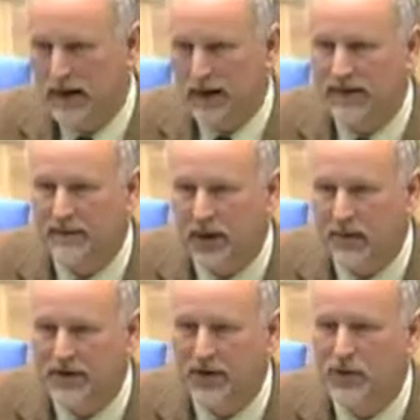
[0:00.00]
At the
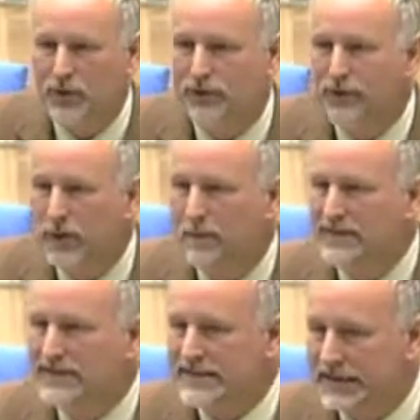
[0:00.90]
moment, only
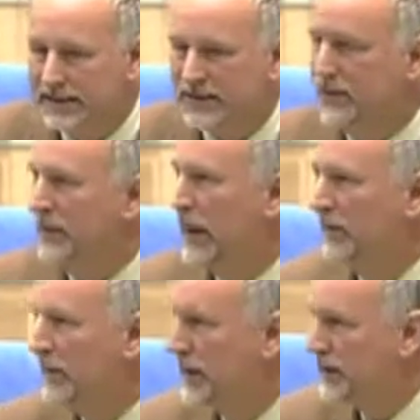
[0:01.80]
3% of the
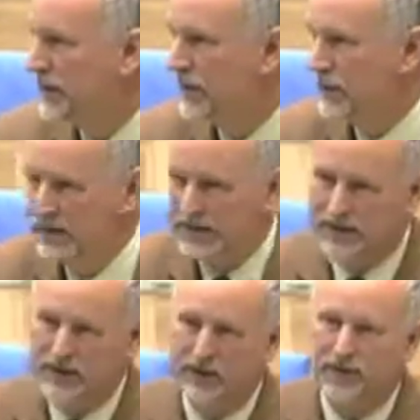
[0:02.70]
population in
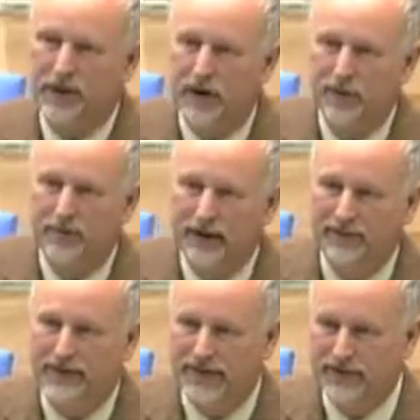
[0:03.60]
Western Europe are above
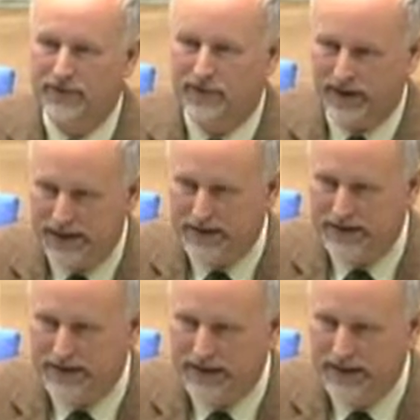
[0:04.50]
the age of
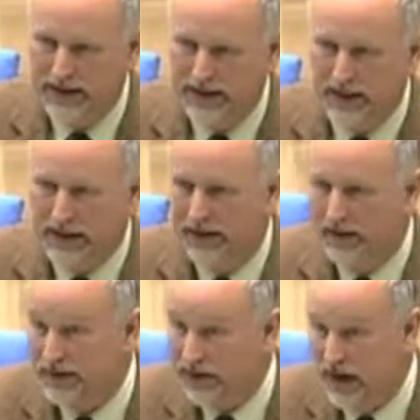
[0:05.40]
80. And
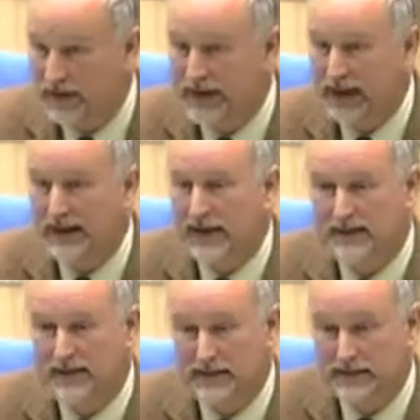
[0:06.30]
over the coming
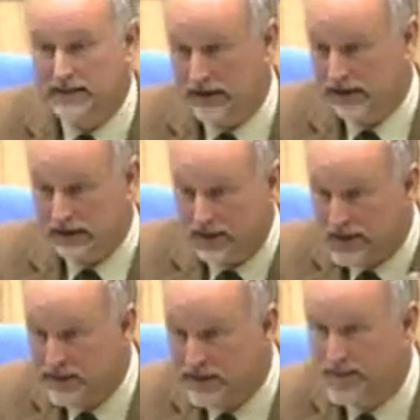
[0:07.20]
decades, this is going to
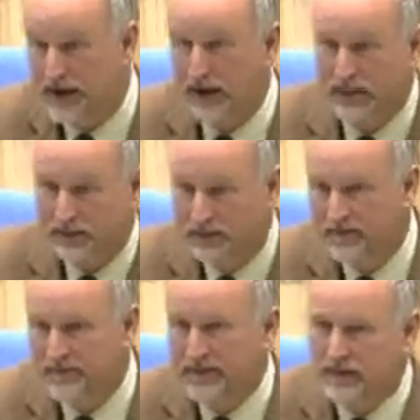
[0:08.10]
increase by
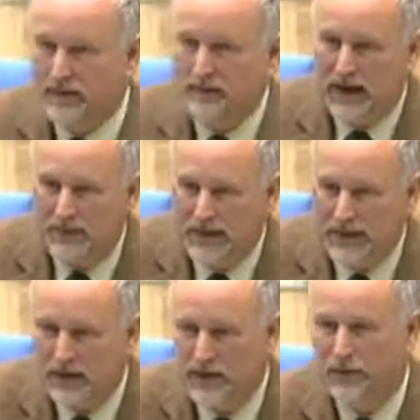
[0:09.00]
maybe a
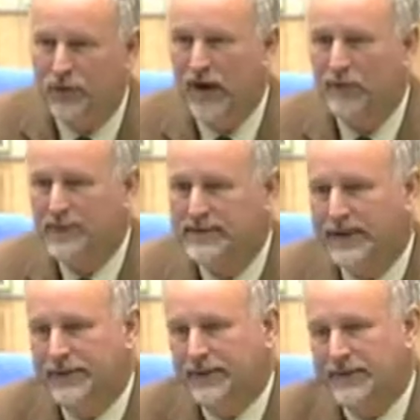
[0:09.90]
little to 5%
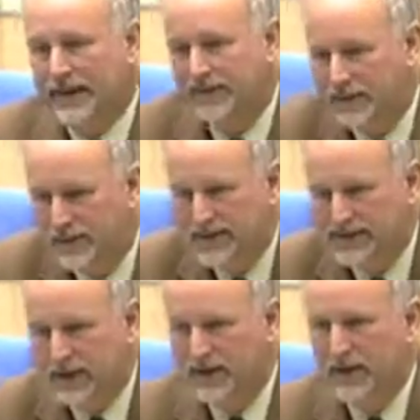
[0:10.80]
or
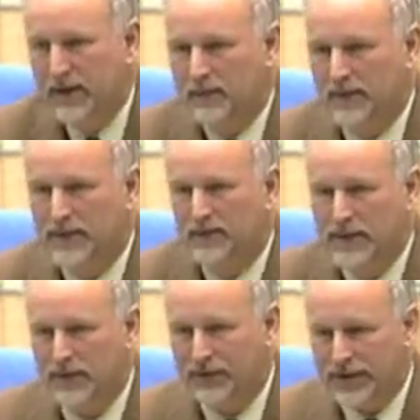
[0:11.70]
7%, but the
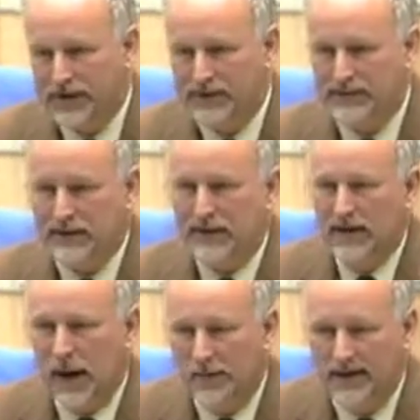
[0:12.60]
real thing is
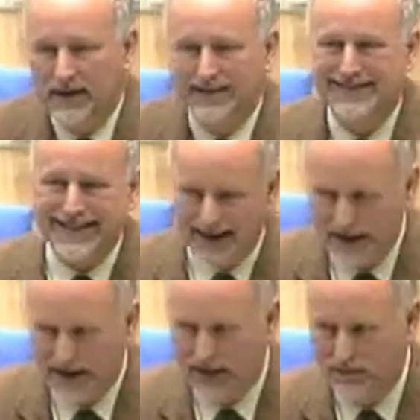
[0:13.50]
happening in the
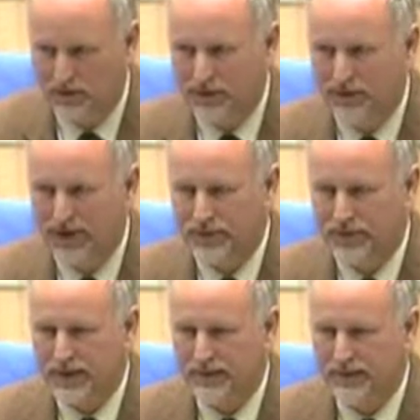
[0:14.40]
second half of the
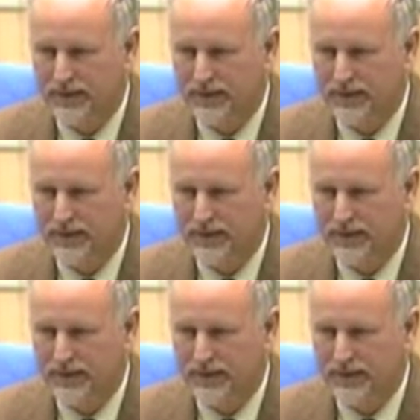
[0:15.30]
century.